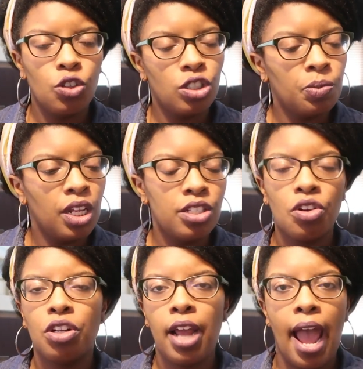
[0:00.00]
There's some things that are
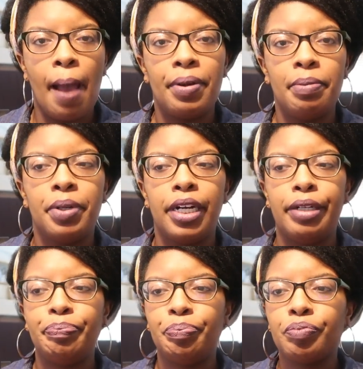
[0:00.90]
gonna happen,
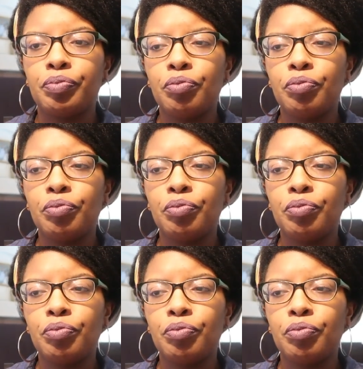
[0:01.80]
but